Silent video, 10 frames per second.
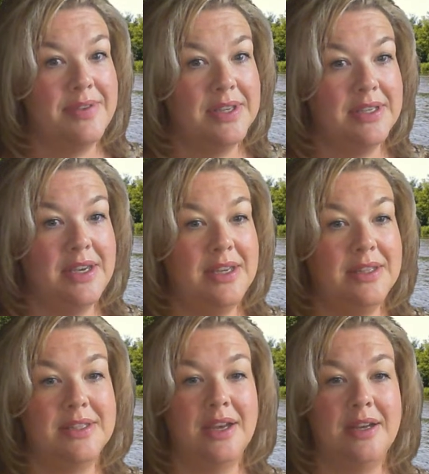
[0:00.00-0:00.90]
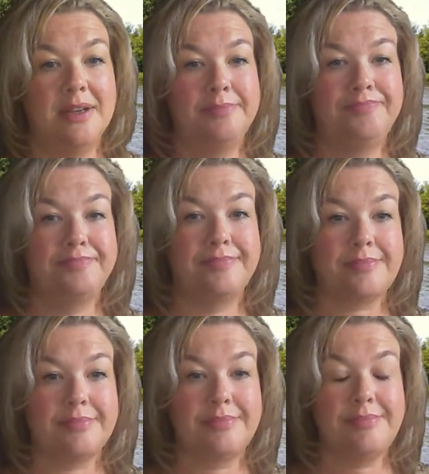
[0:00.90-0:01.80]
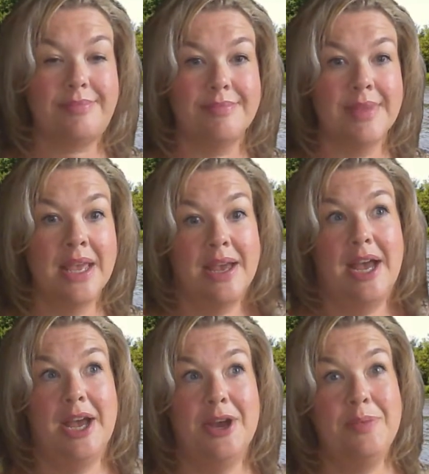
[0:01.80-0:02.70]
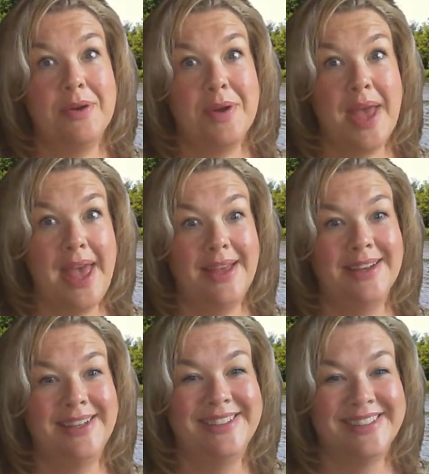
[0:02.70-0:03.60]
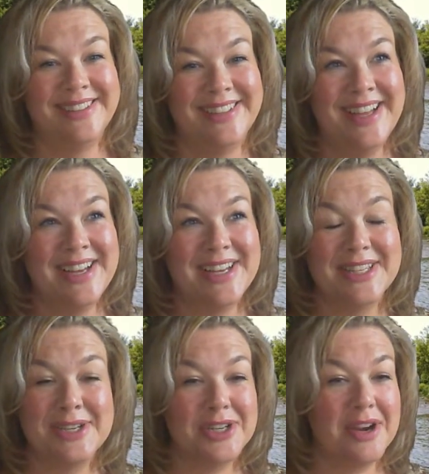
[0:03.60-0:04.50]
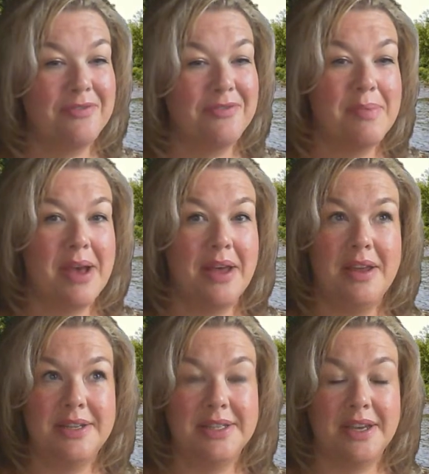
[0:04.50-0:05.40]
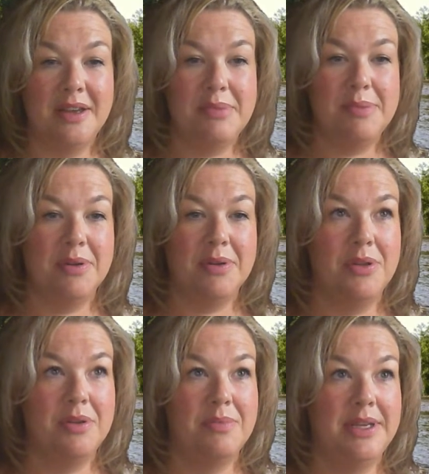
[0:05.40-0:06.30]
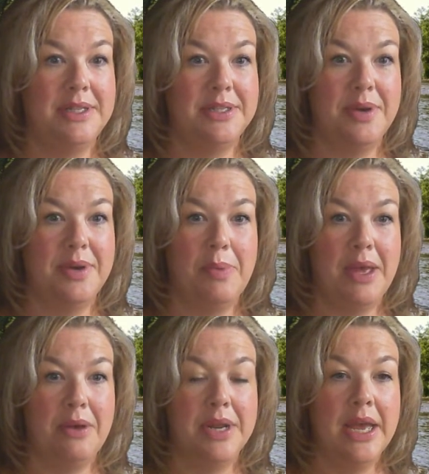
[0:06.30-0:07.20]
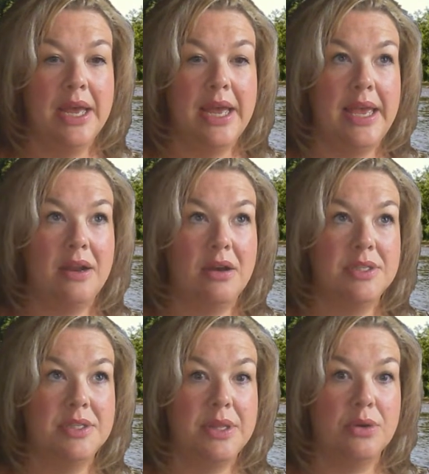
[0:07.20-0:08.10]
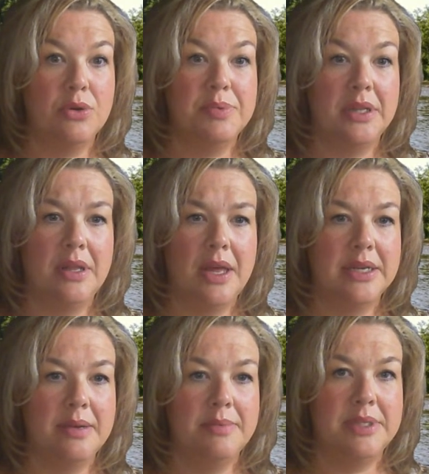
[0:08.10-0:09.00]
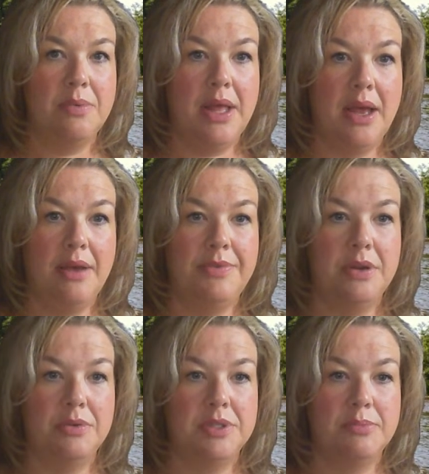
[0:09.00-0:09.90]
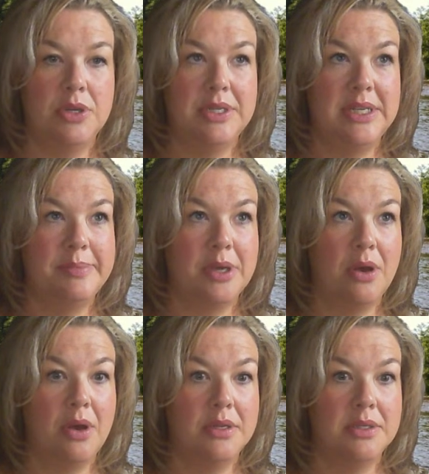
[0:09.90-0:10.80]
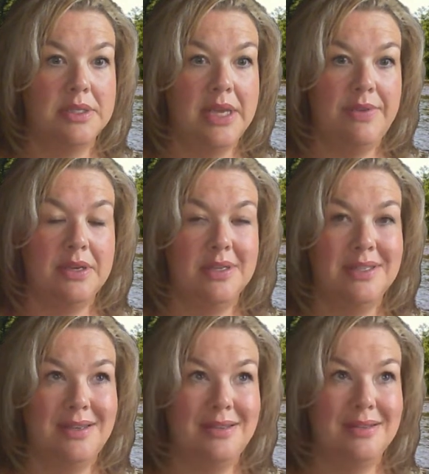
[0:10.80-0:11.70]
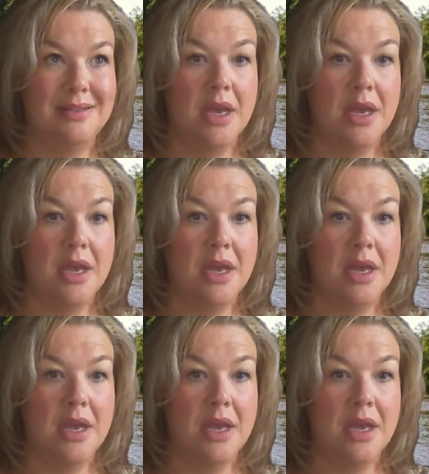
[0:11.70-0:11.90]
seeds. I hope they're okay. As long as you're upfront about it, people are more than willing to help out. And also in the groups, a lot of times they will have, some good tips on saving seeds.